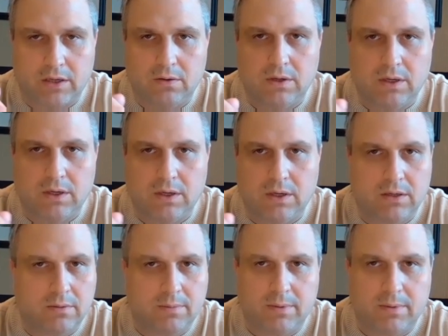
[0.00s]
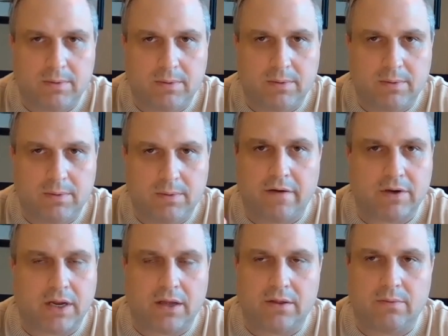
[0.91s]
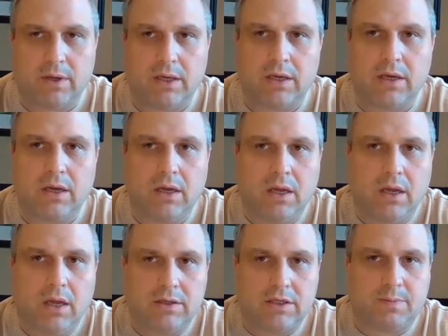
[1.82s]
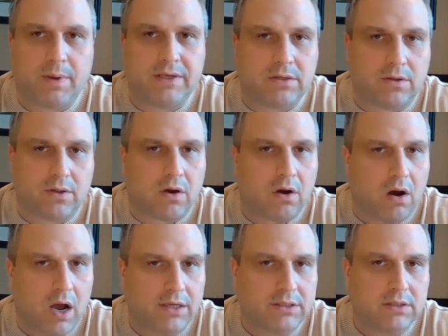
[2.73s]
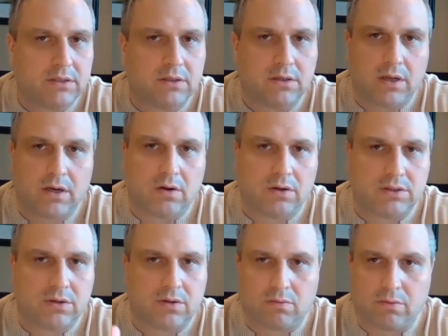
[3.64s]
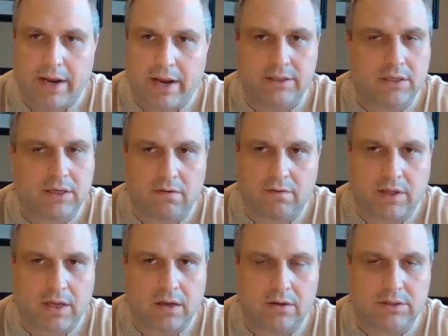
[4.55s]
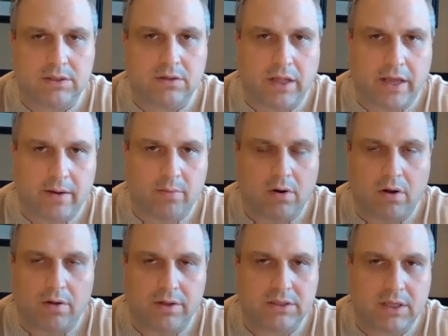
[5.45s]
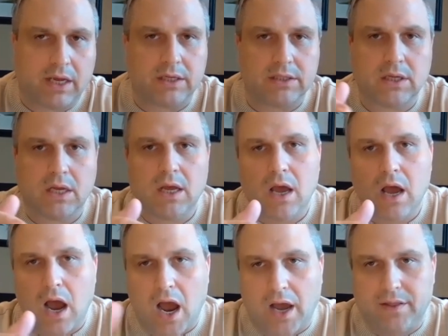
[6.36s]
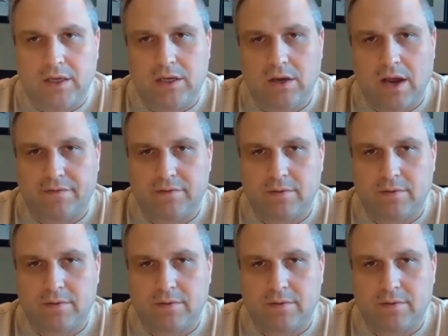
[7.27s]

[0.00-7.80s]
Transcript: need to be busy every day of the week, just based on the cost and also the rent and everything else, labor, all these things. I think you have to